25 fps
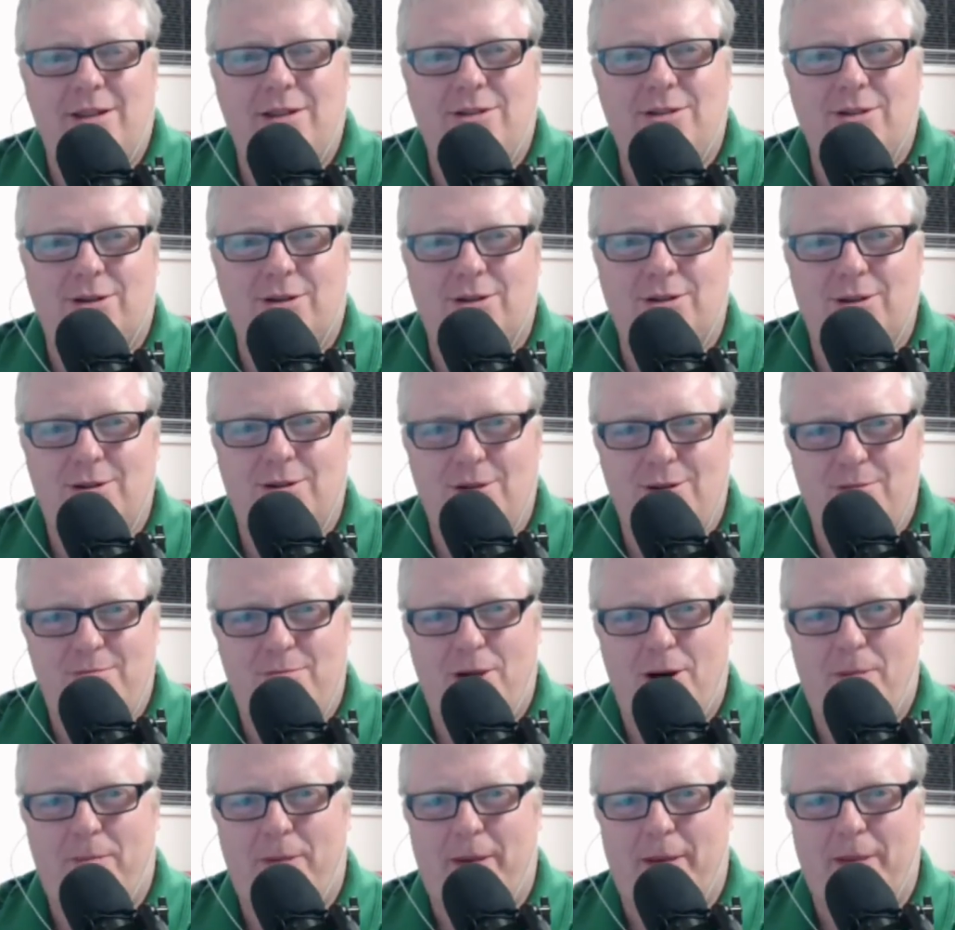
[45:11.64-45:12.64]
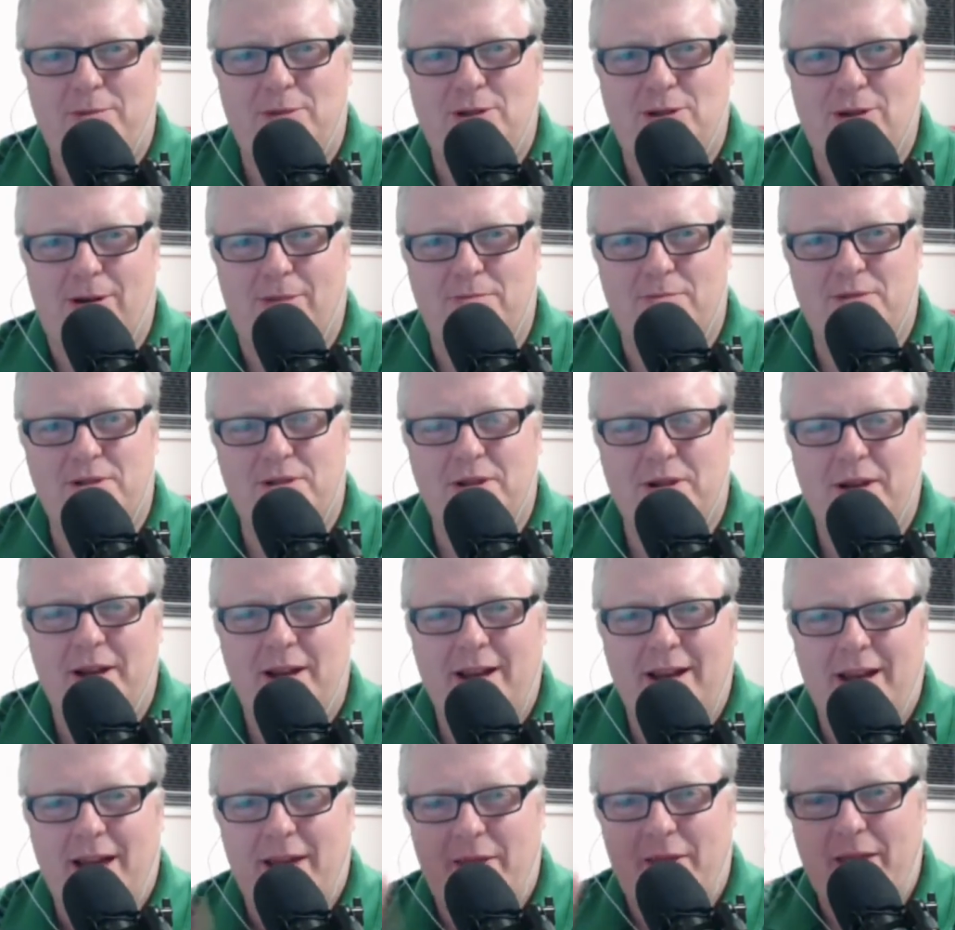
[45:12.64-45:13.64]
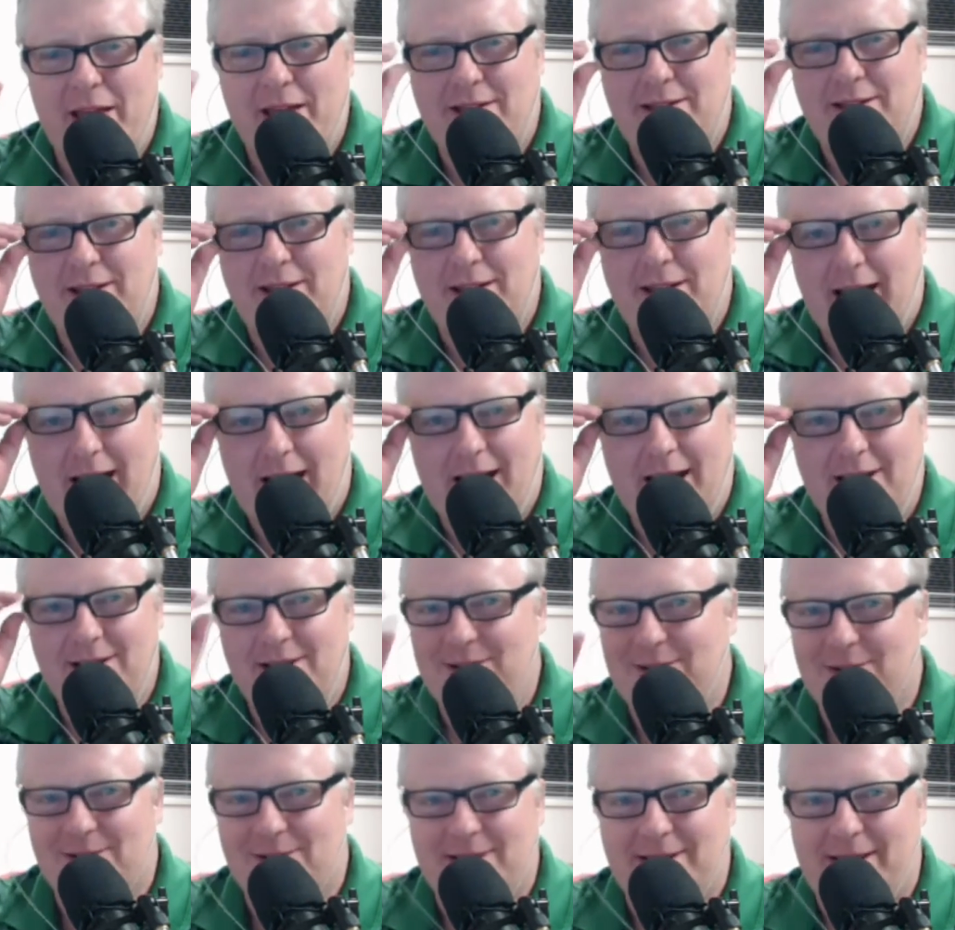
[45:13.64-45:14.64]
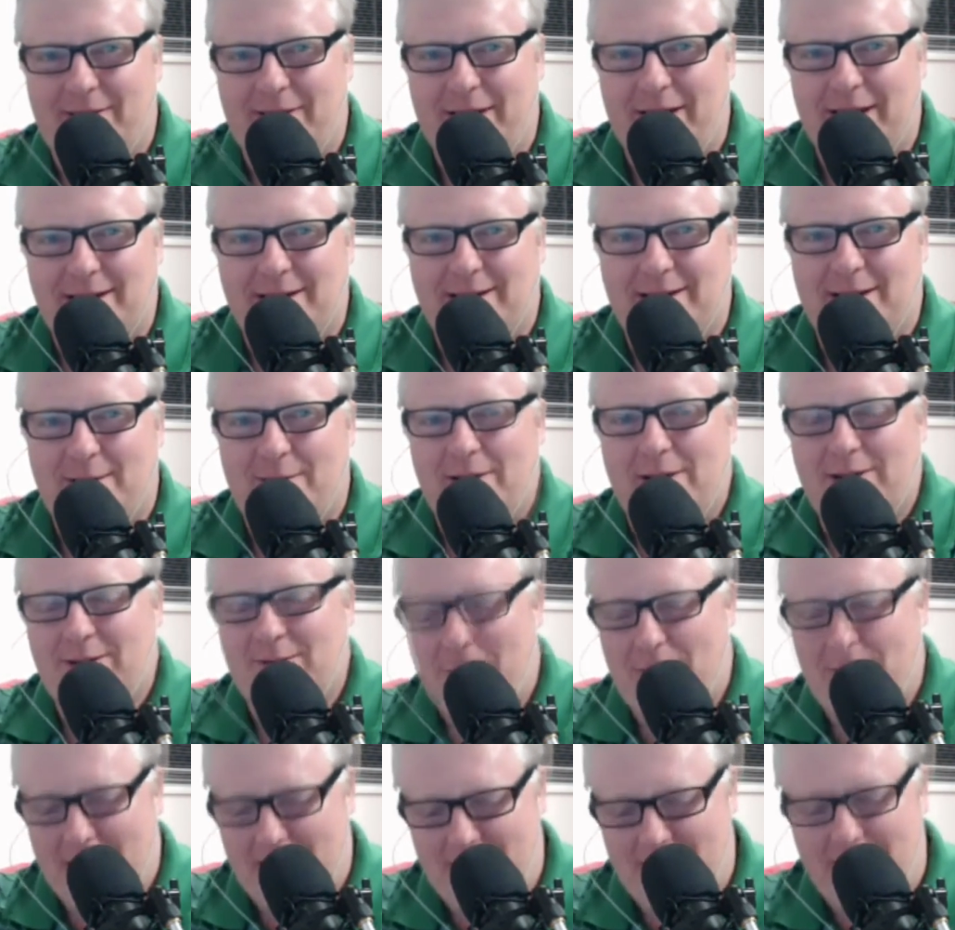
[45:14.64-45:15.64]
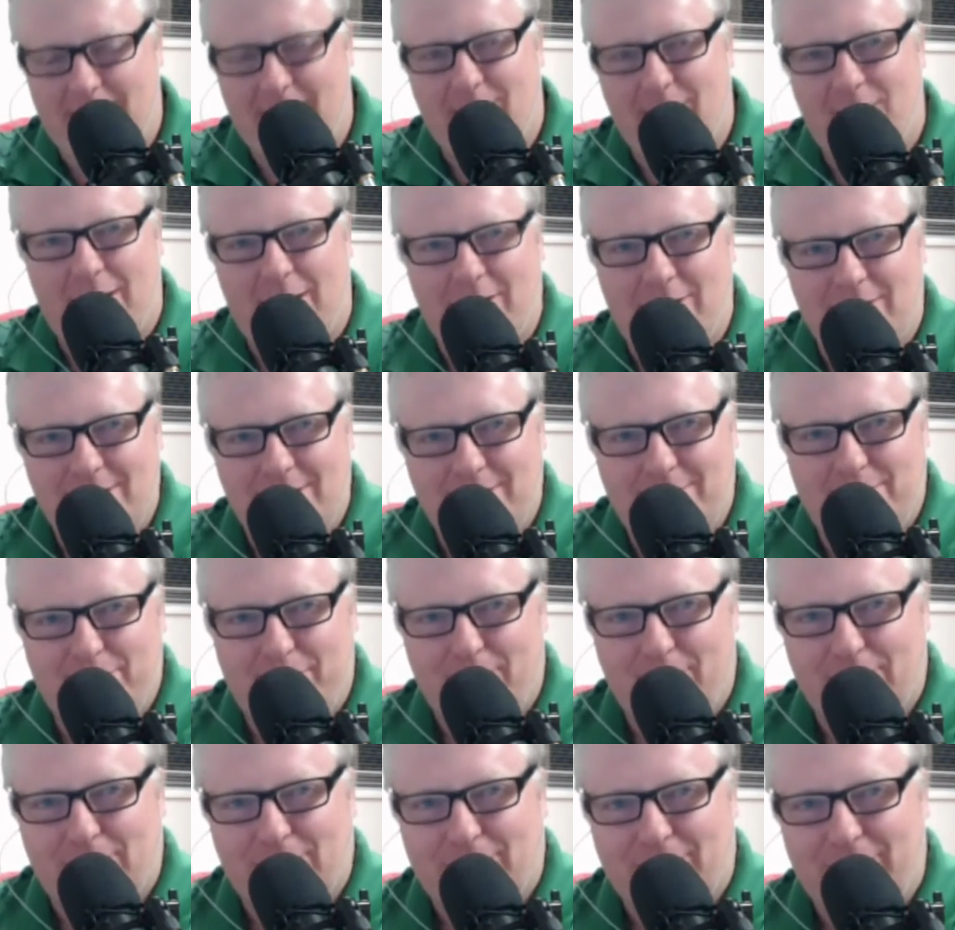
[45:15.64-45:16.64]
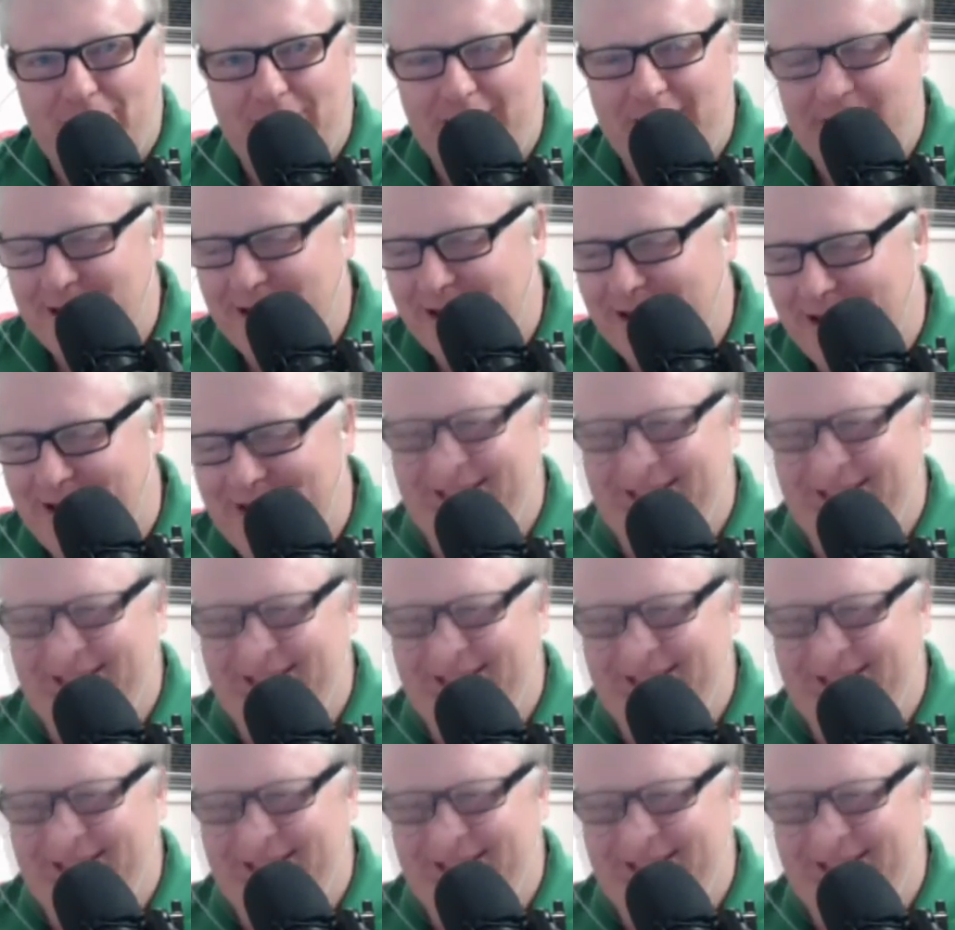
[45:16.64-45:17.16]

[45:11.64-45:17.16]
Doctor Who pop-up shops, and there's the TARDIS or something, and someone's made that at one of these portal things, and